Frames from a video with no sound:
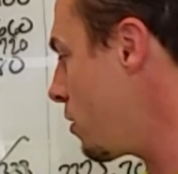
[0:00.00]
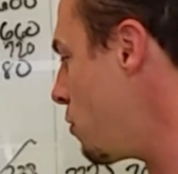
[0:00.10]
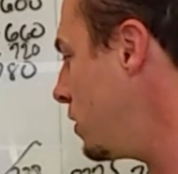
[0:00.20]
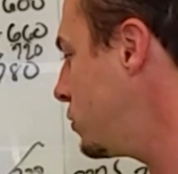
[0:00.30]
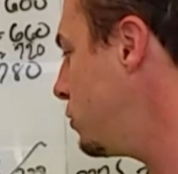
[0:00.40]
we are
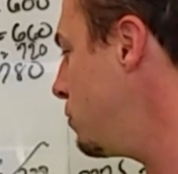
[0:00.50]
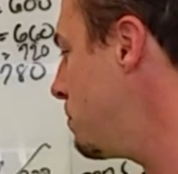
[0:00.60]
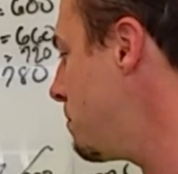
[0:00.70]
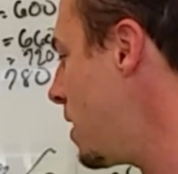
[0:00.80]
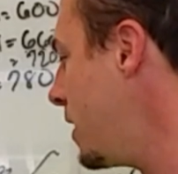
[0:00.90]
going to
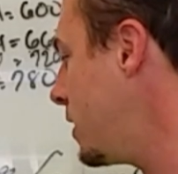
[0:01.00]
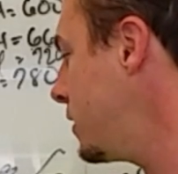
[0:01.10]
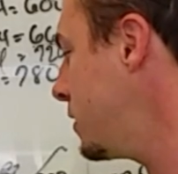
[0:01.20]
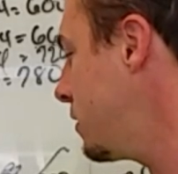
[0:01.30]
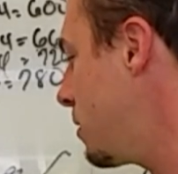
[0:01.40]

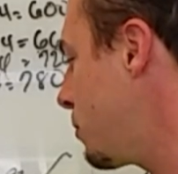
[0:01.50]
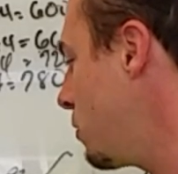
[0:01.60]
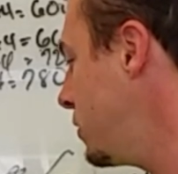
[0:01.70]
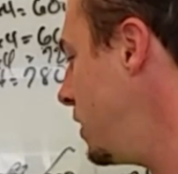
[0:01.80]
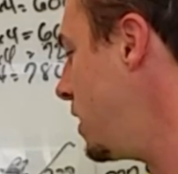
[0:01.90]
minus the
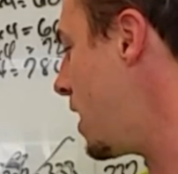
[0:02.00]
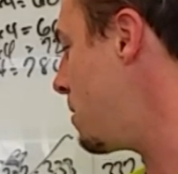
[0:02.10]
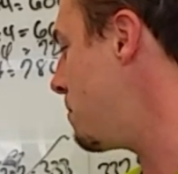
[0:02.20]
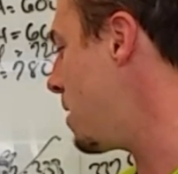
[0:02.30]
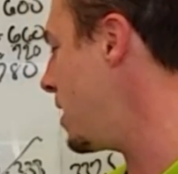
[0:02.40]
protein
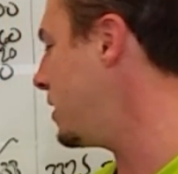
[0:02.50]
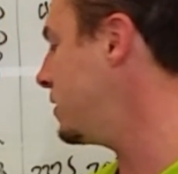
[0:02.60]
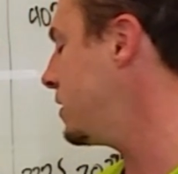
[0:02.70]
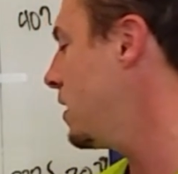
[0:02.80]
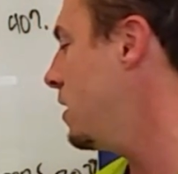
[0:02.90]
and
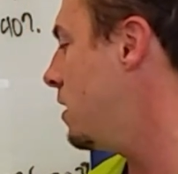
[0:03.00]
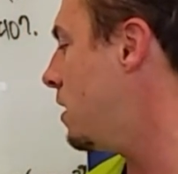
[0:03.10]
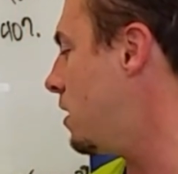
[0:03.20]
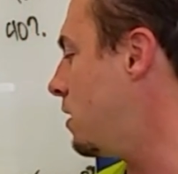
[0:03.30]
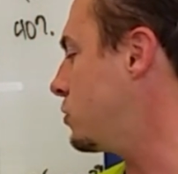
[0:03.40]
minus
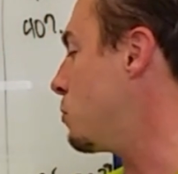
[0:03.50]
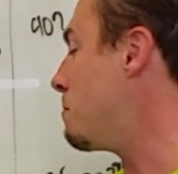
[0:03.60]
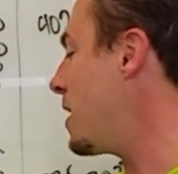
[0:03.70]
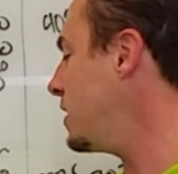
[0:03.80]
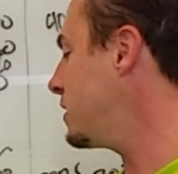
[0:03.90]

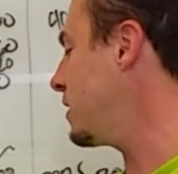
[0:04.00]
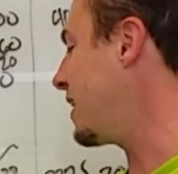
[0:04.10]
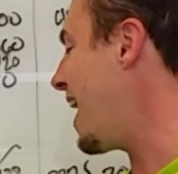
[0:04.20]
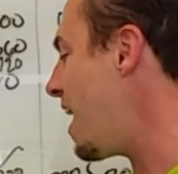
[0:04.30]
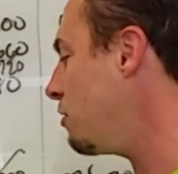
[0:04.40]

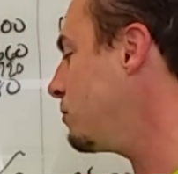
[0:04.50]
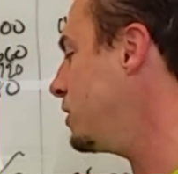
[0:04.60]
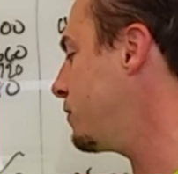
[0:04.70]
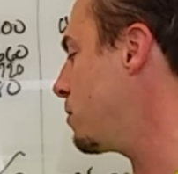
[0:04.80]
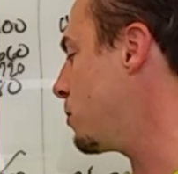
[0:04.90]
the
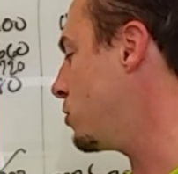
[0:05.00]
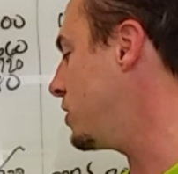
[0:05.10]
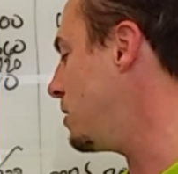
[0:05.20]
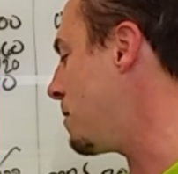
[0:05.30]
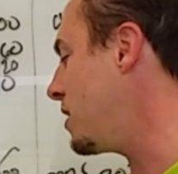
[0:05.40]
calories from the
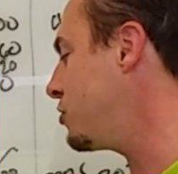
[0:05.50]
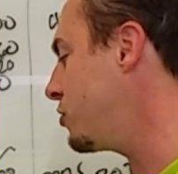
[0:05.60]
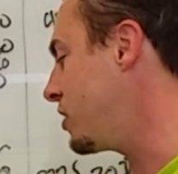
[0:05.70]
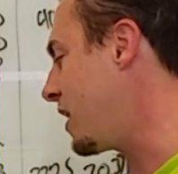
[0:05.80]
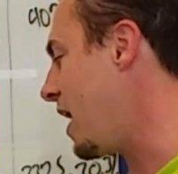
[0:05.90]
protein and
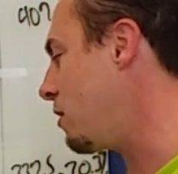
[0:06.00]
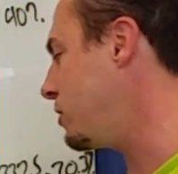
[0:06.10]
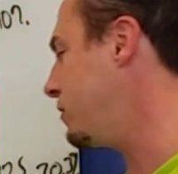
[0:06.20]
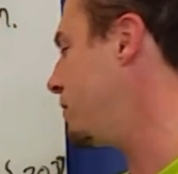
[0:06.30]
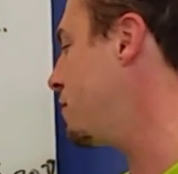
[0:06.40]
minus the
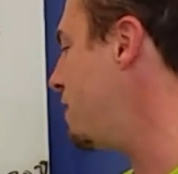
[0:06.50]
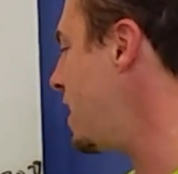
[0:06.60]
calories from the